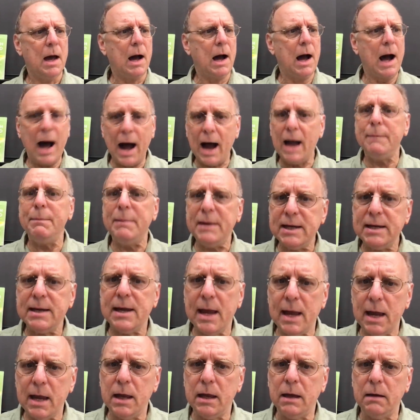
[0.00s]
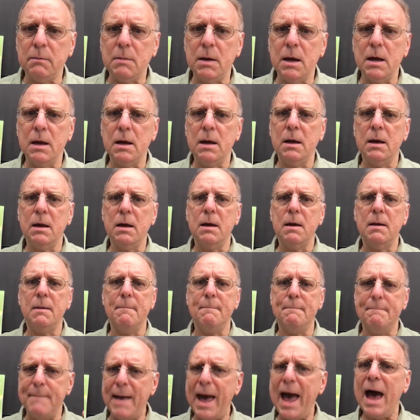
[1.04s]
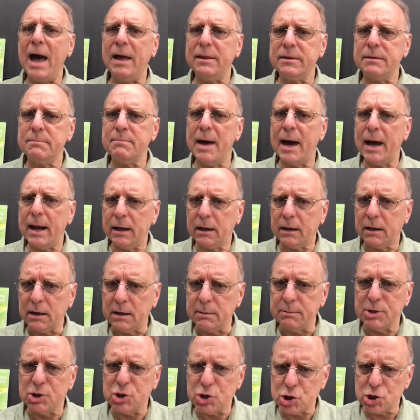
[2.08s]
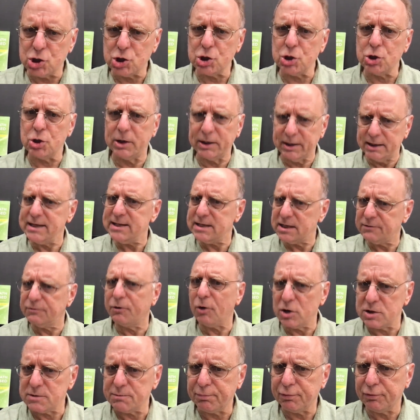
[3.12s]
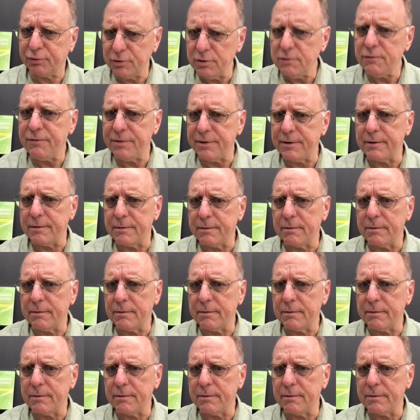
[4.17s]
I became mathematically mature, at least as far as proof